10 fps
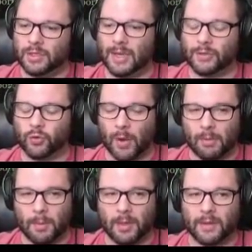She has a great
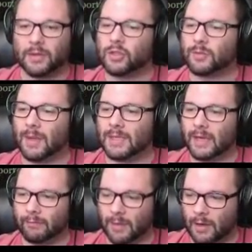mobility, and this just makes it
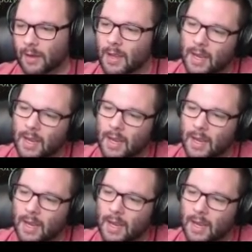even better.